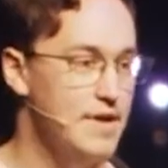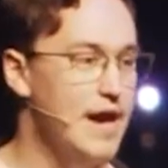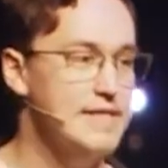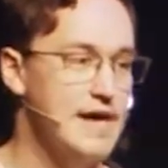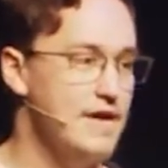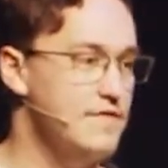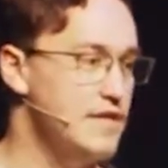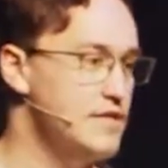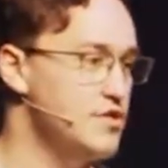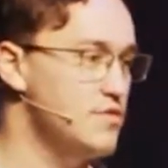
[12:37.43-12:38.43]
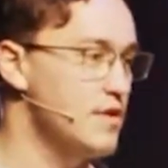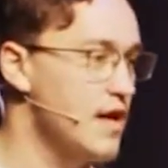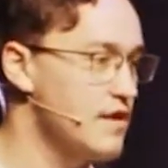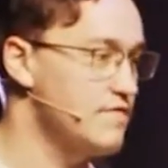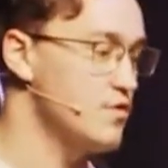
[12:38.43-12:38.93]
not diving into a
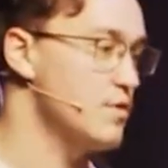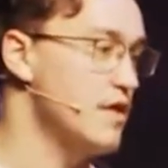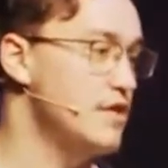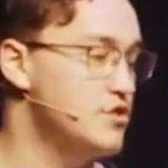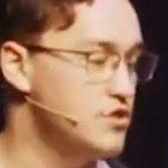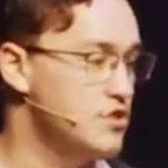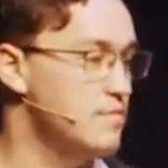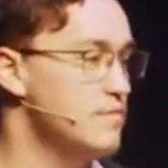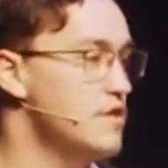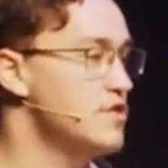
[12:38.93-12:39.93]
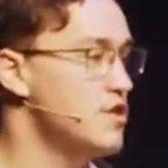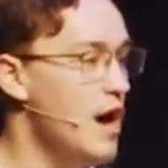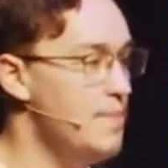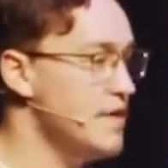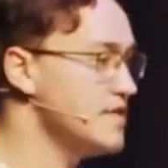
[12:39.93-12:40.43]
lot of the relationship
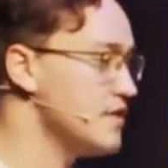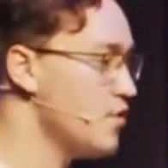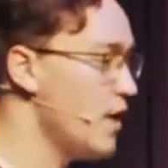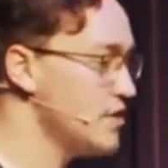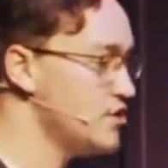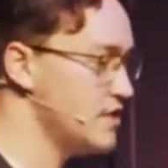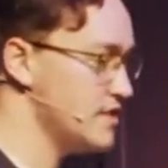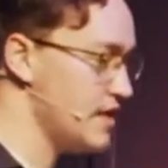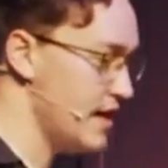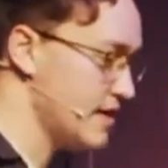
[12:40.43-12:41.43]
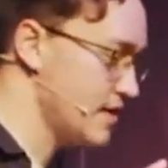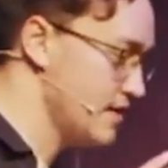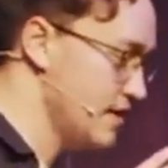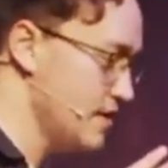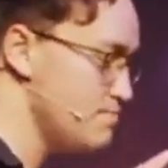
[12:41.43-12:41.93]
topics and questions like
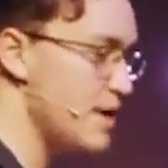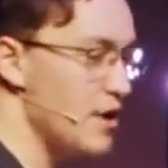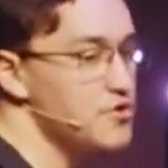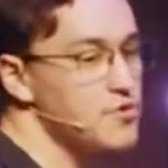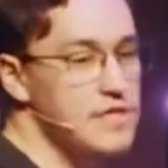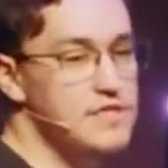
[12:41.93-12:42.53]
boundaries